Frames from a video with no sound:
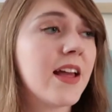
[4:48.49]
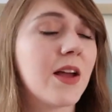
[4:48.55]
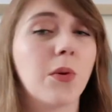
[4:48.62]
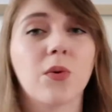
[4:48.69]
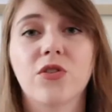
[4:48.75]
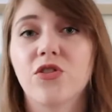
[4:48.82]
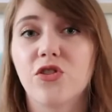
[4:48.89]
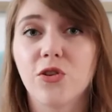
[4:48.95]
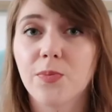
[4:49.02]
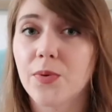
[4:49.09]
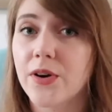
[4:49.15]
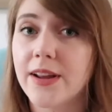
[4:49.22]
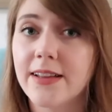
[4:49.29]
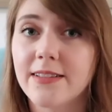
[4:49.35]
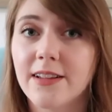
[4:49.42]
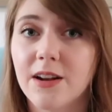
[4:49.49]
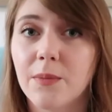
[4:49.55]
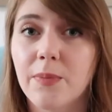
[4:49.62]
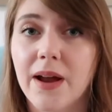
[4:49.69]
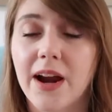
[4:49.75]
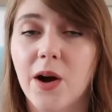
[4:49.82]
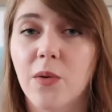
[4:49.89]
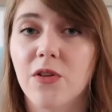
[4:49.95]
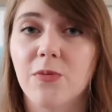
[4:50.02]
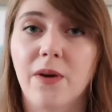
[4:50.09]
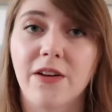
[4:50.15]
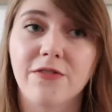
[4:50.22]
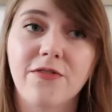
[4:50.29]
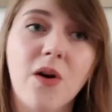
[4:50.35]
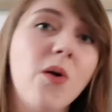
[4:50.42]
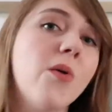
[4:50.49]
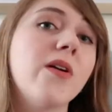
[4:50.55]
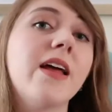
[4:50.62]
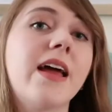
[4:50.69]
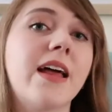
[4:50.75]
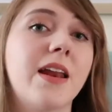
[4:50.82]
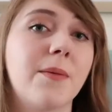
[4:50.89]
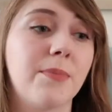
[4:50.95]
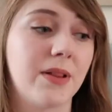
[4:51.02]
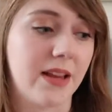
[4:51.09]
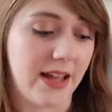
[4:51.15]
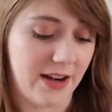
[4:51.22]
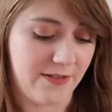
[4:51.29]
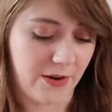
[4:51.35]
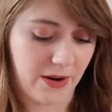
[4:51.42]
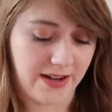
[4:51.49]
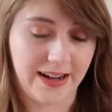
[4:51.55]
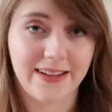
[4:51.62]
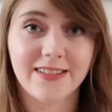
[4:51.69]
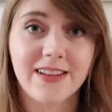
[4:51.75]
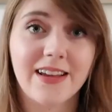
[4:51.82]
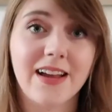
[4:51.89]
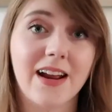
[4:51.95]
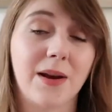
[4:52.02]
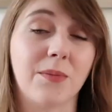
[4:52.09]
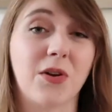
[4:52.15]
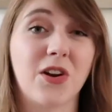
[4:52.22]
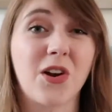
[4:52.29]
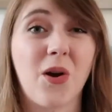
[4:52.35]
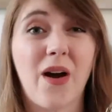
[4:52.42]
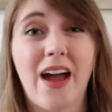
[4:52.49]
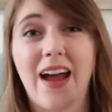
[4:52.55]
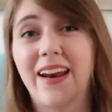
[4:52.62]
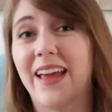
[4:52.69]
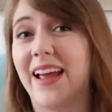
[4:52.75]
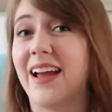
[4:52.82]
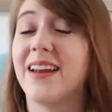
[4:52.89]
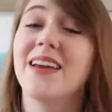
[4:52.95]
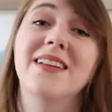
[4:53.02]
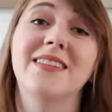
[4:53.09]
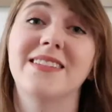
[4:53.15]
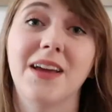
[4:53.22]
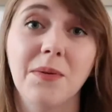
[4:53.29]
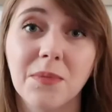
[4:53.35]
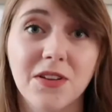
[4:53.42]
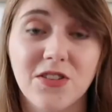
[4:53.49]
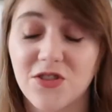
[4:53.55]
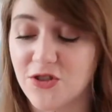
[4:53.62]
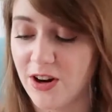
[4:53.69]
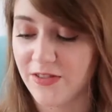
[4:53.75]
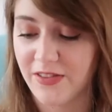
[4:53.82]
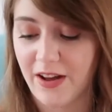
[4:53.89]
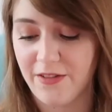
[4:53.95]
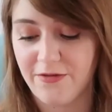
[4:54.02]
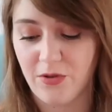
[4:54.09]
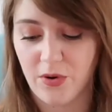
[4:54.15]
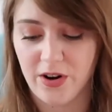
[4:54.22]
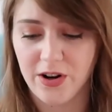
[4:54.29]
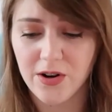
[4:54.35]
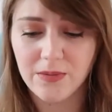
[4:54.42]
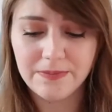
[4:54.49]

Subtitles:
It was super easy to pair with my phone, and it played very nicely, and I'm going to go ahead and demonstrate that for you.